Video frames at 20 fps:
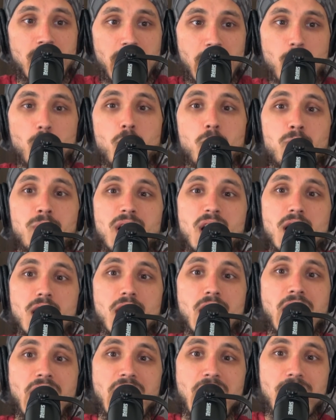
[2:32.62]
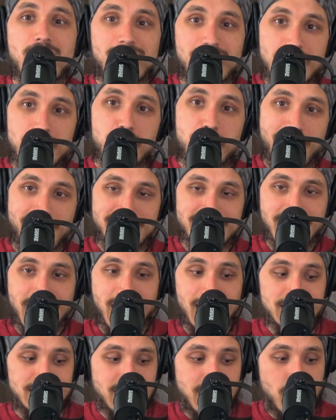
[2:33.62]
it will be the best
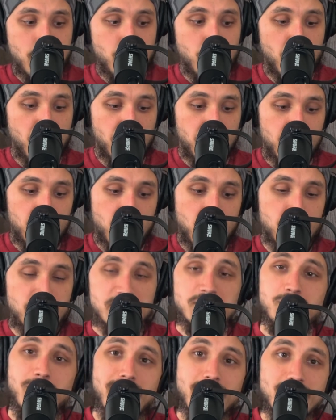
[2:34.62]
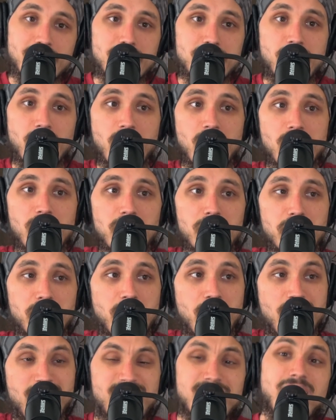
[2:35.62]
content, both from the perspective of
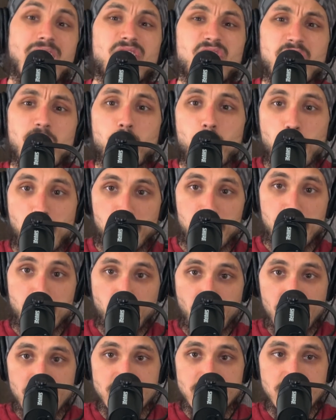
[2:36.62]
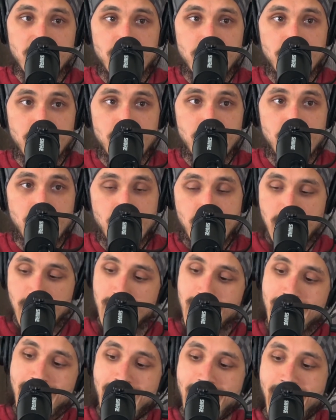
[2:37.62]
nothing will be rushed
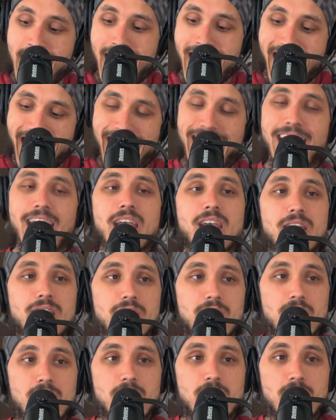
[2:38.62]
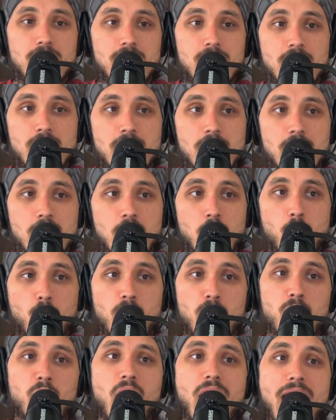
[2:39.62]
and
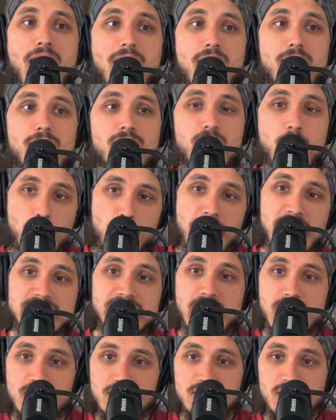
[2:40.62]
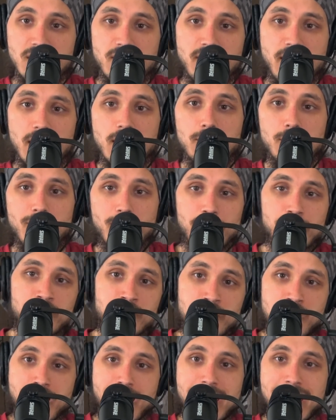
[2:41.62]
we will have the best energy available.
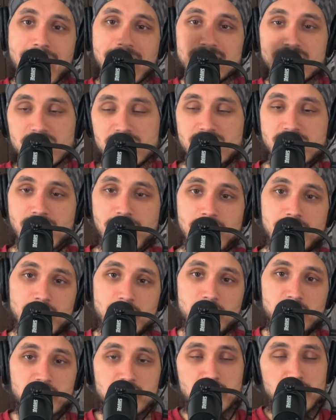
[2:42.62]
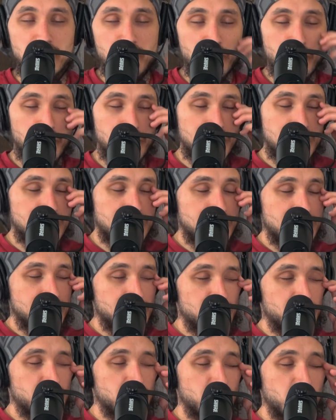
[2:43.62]
And as a side note to put
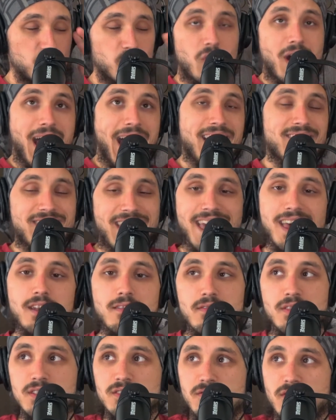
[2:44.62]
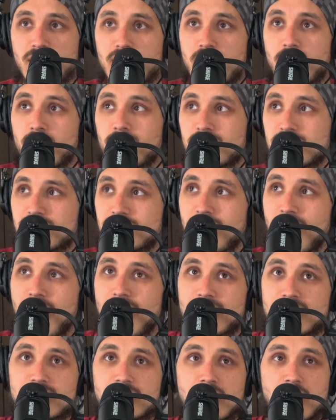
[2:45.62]
to at the end of this video is
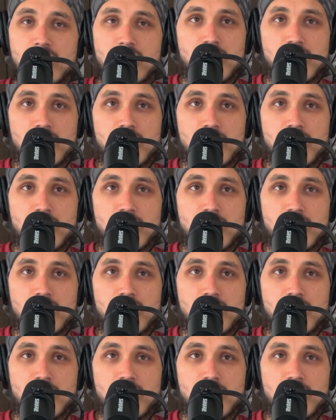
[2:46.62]
that